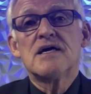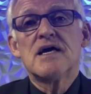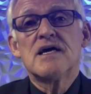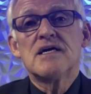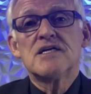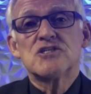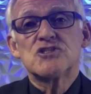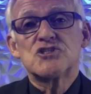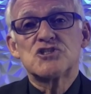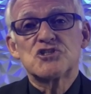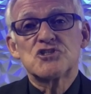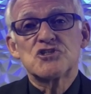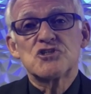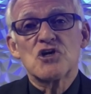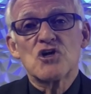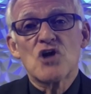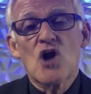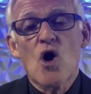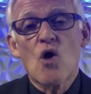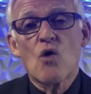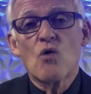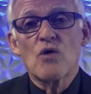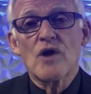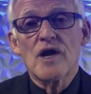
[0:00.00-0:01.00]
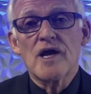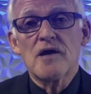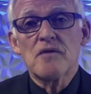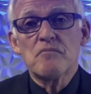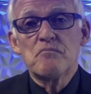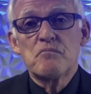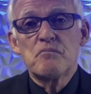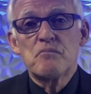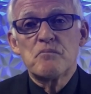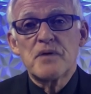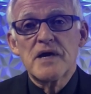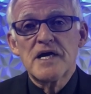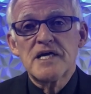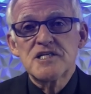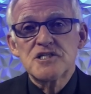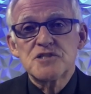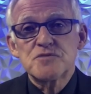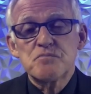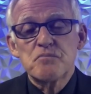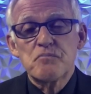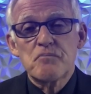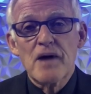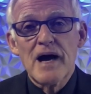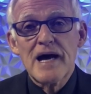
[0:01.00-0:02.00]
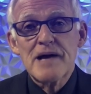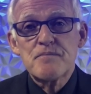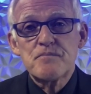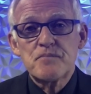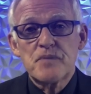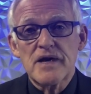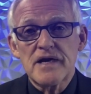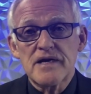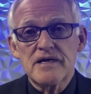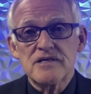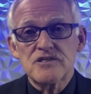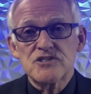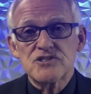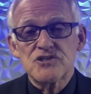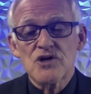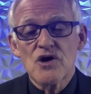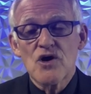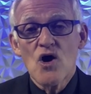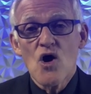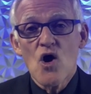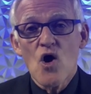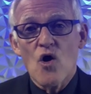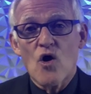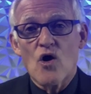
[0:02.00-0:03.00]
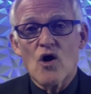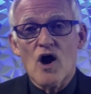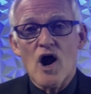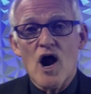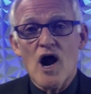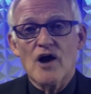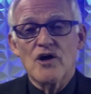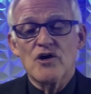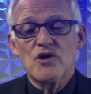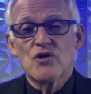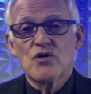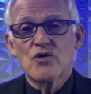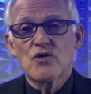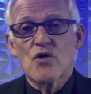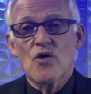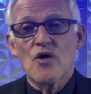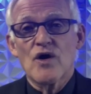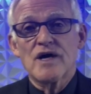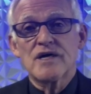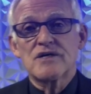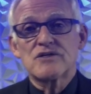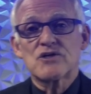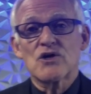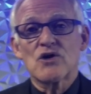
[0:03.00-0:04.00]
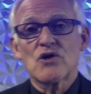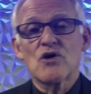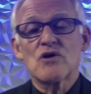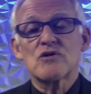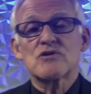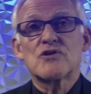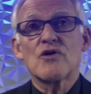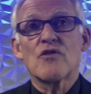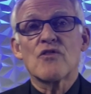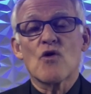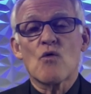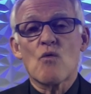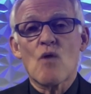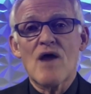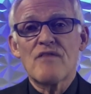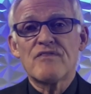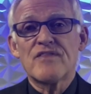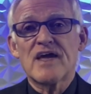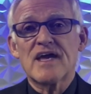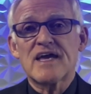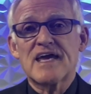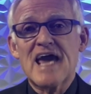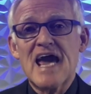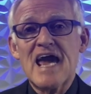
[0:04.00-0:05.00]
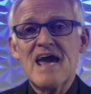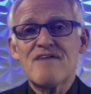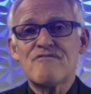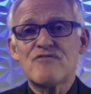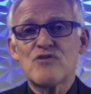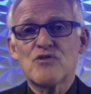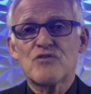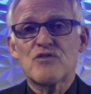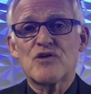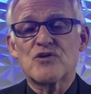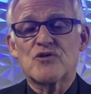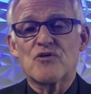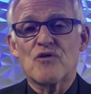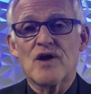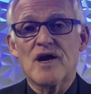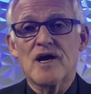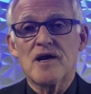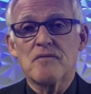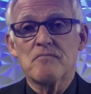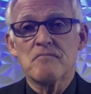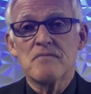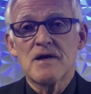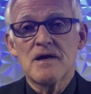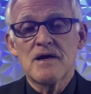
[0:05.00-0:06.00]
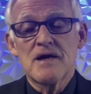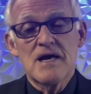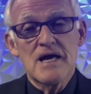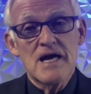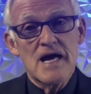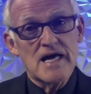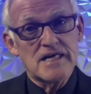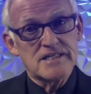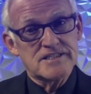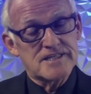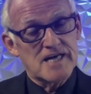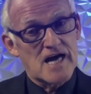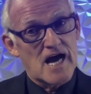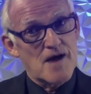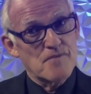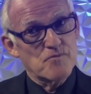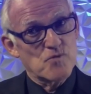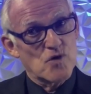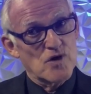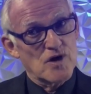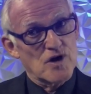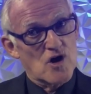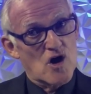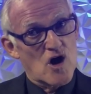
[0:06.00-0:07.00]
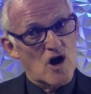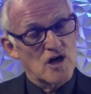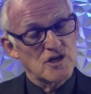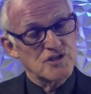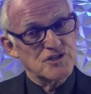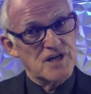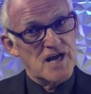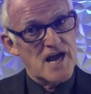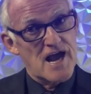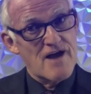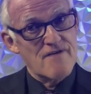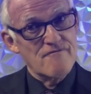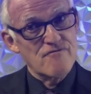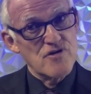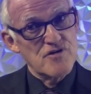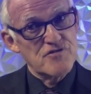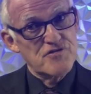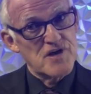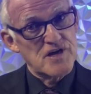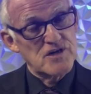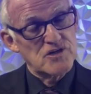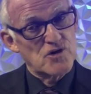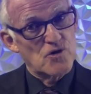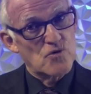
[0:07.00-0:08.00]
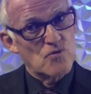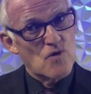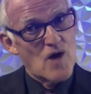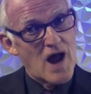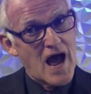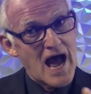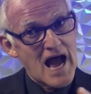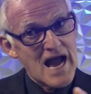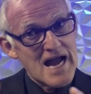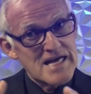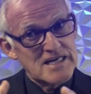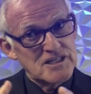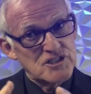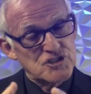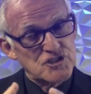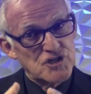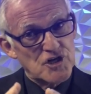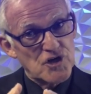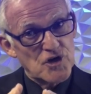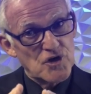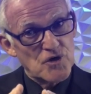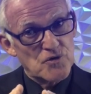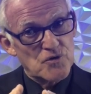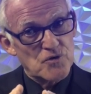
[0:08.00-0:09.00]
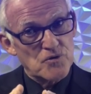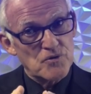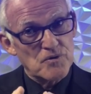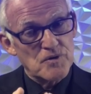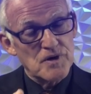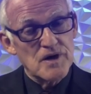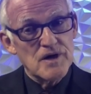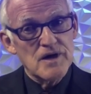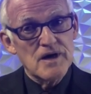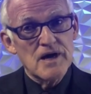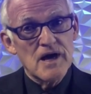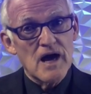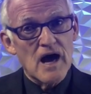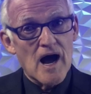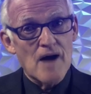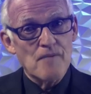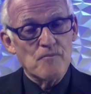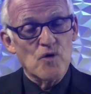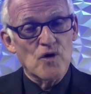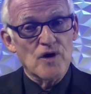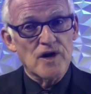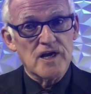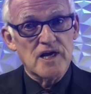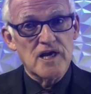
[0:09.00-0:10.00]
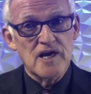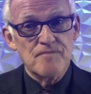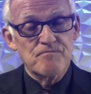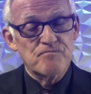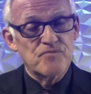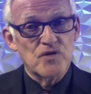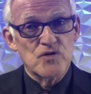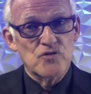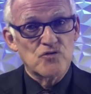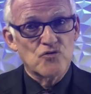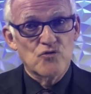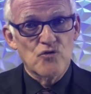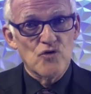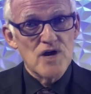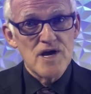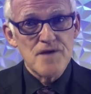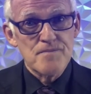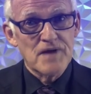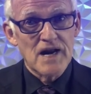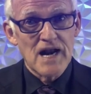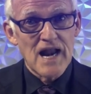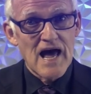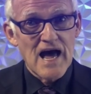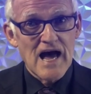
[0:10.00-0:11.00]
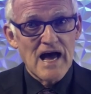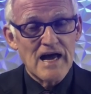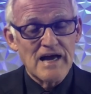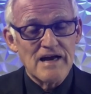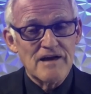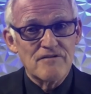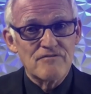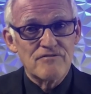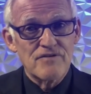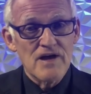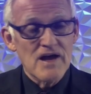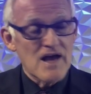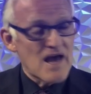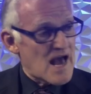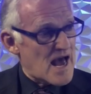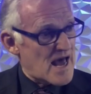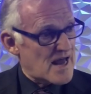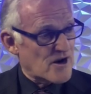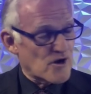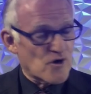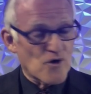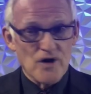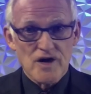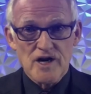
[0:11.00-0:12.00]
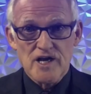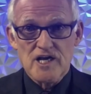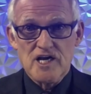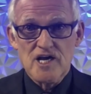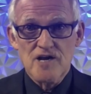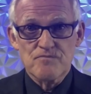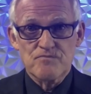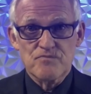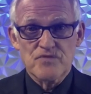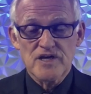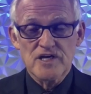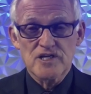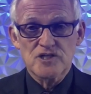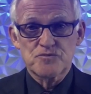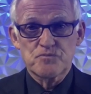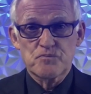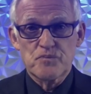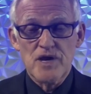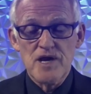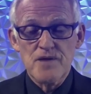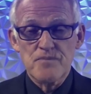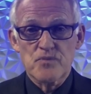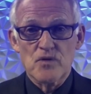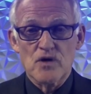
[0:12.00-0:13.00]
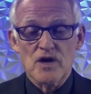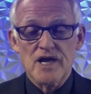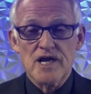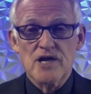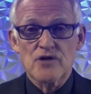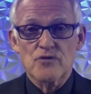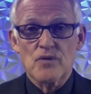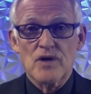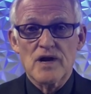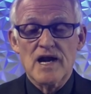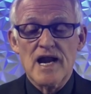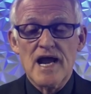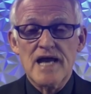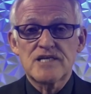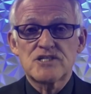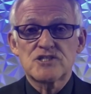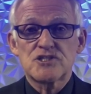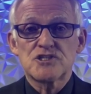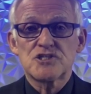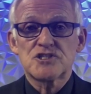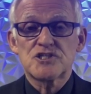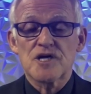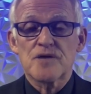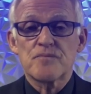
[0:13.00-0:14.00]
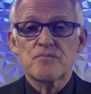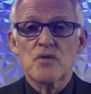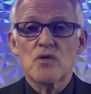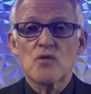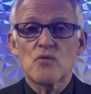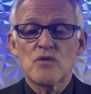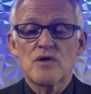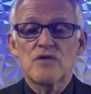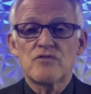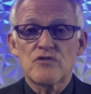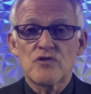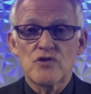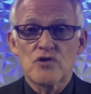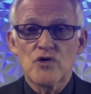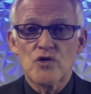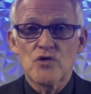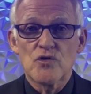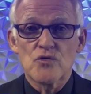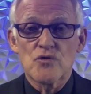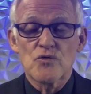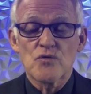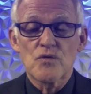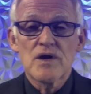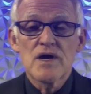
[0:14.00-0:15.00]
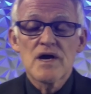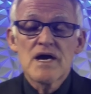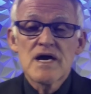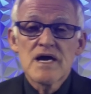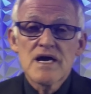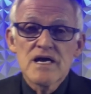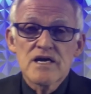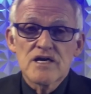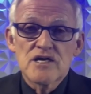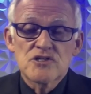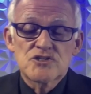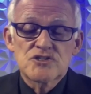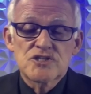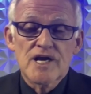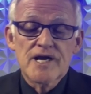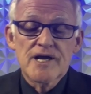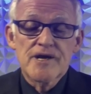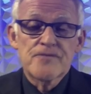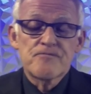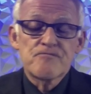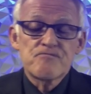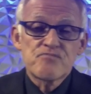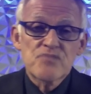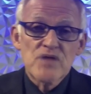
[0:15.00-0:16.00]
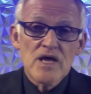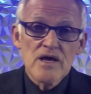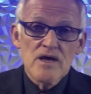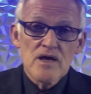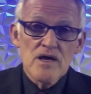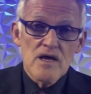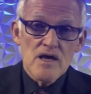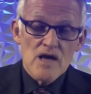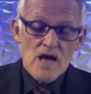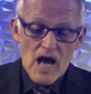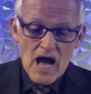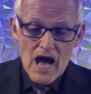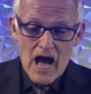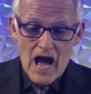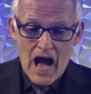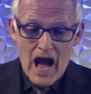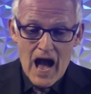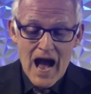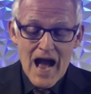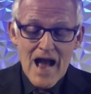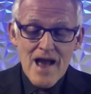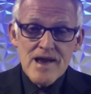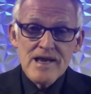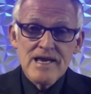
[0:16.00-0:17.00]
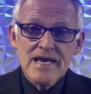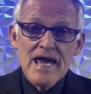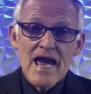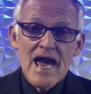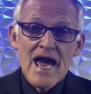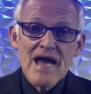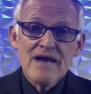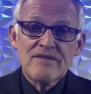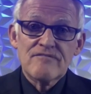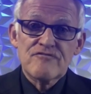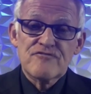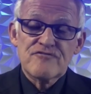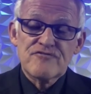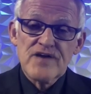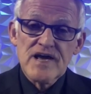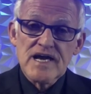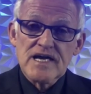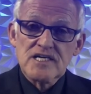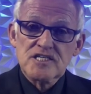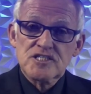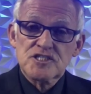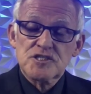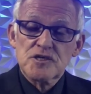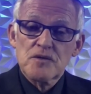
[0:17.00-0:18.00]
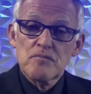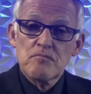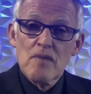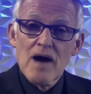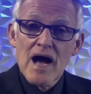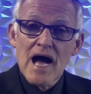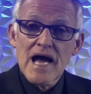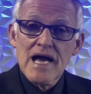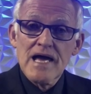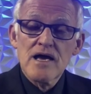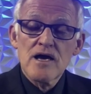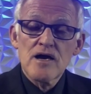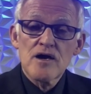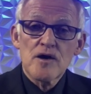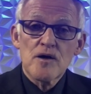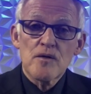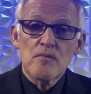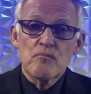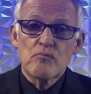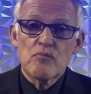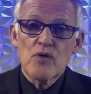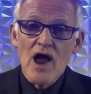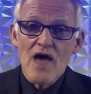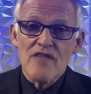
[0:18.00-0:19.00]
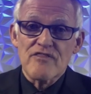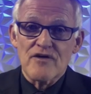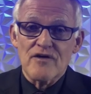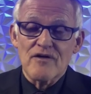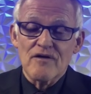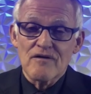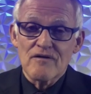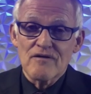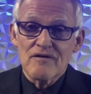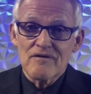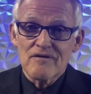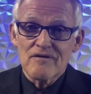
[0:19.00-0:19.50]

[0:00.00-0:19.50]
slowly, piece by piece? Or are you going to look to the one that gave you the dream and say, I'm going to cause everything to rise to you? I'm going to keep the dream alive and I'm going to keep these people in relationship with you. You see, I can't fix my brother.